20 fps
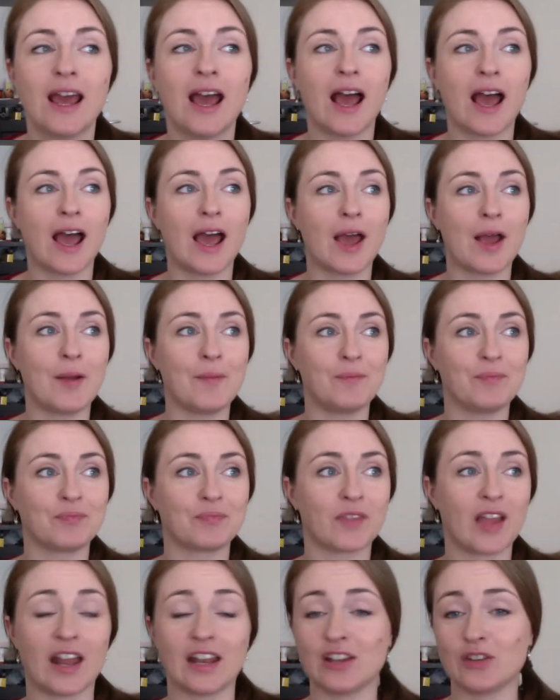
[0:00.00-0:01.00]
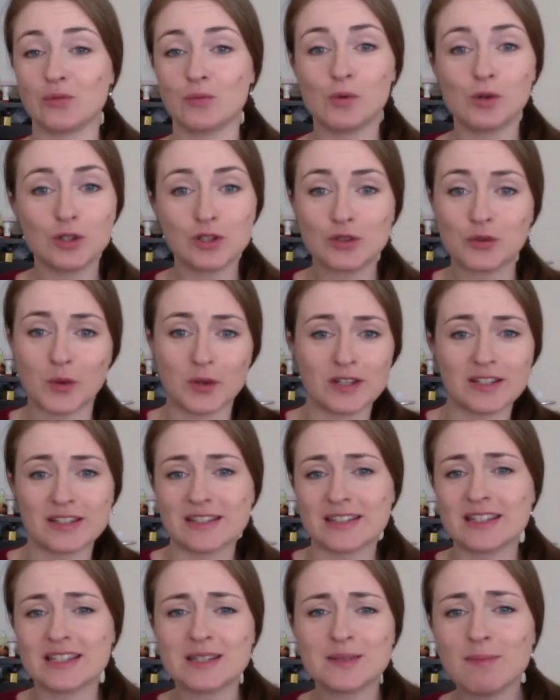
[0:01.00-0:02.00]
and it's wool, so it doesn't
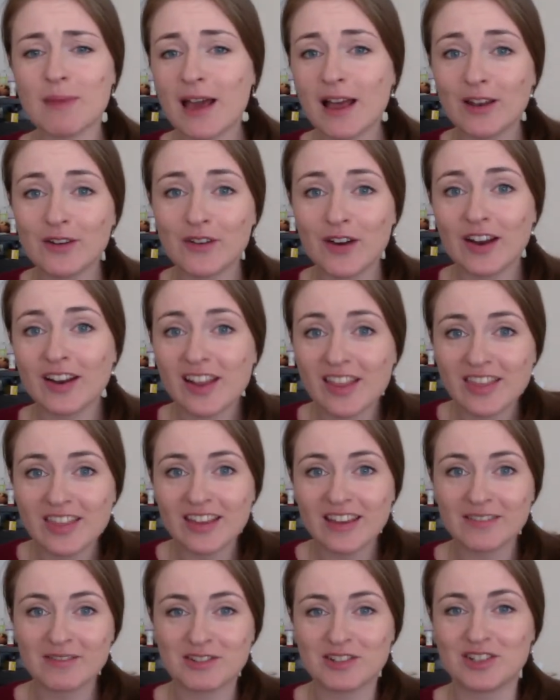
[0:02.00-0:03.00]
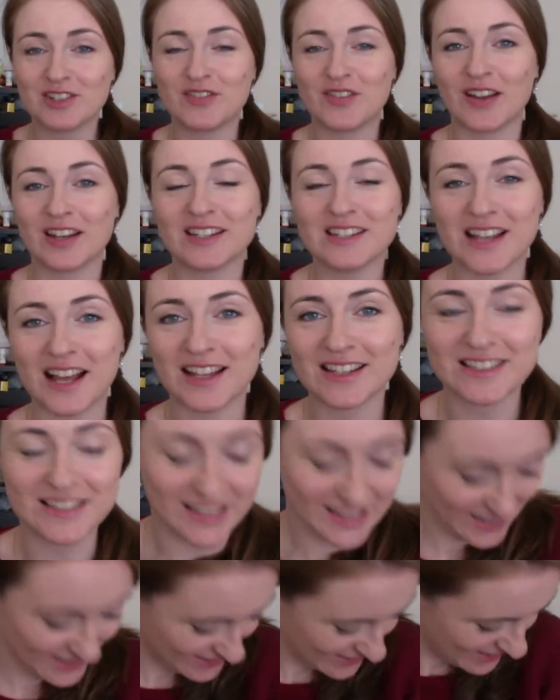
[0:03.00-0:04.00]
smell or anything, which is
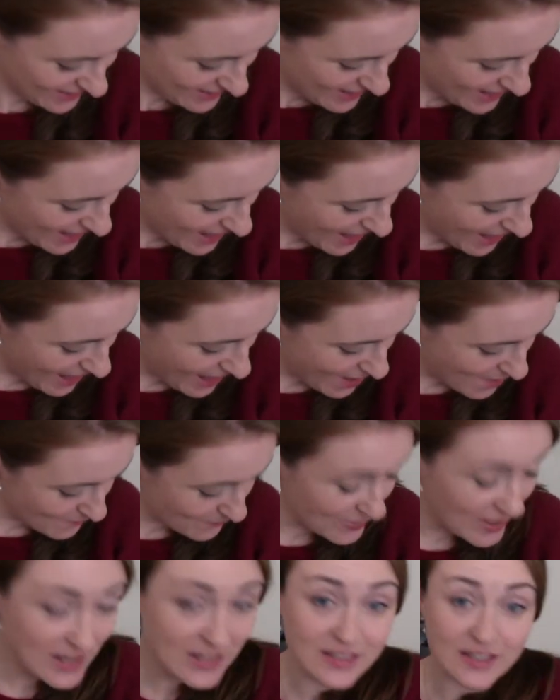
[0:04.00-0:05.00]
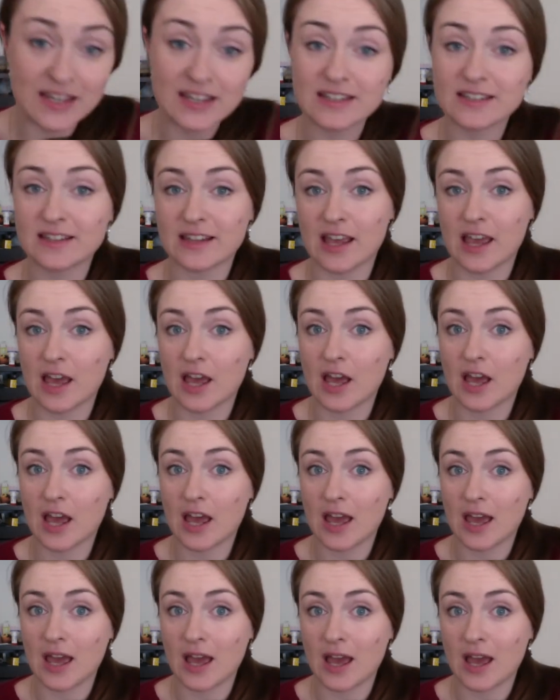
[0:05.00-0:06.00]
fantastic. It is
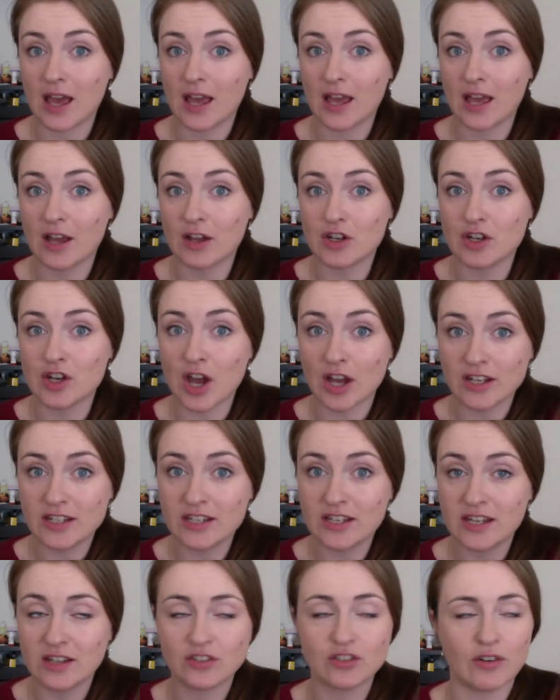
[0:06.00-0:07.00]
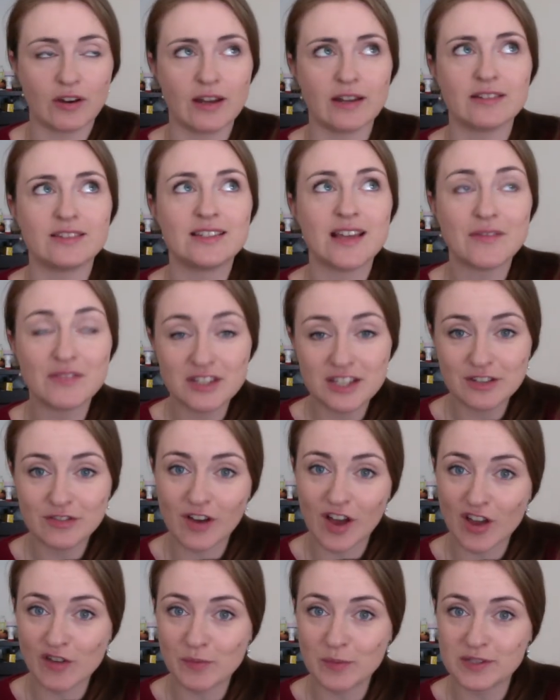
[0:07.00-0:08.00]
a
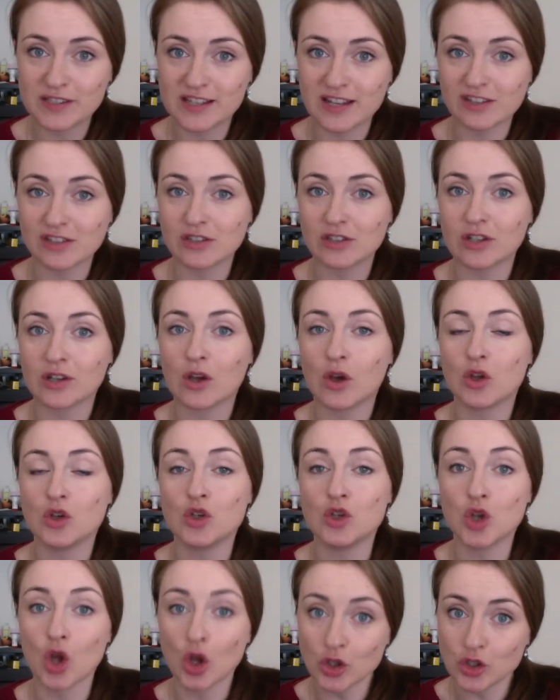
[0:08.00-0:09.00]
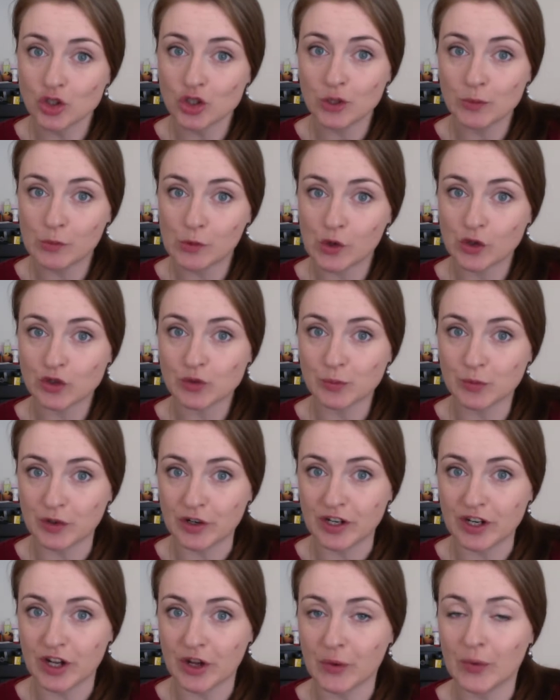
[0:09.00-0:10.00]
75% non-superwash
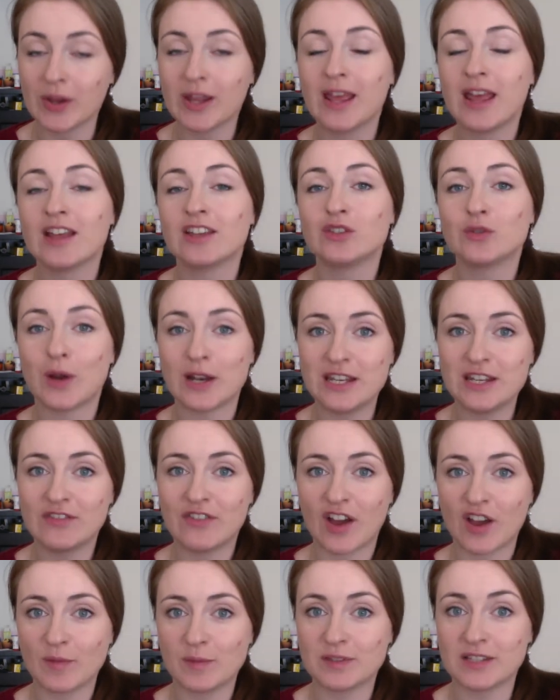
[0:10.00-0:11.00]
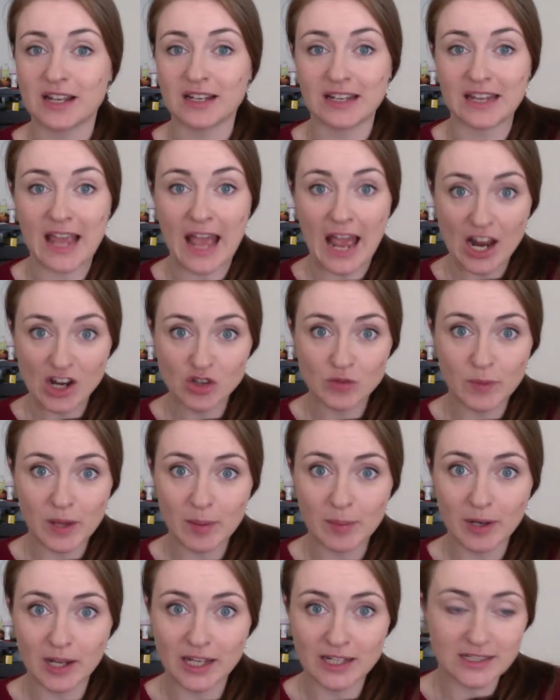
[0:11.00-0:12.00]
merino, 25% cashmere
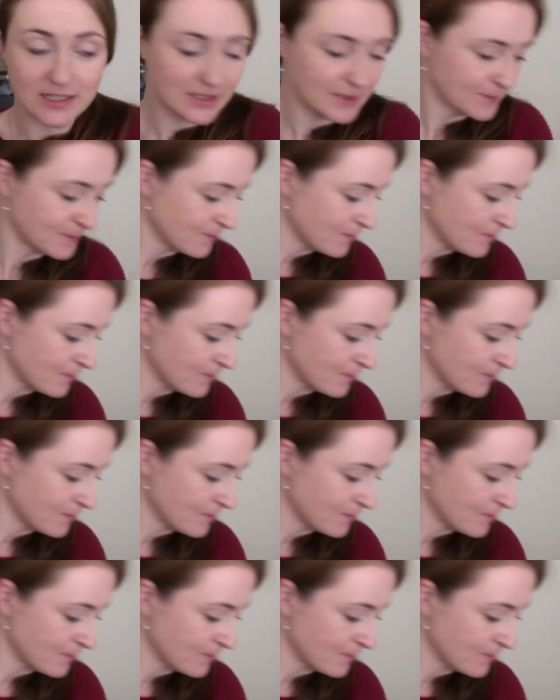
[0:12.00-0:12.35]
blend.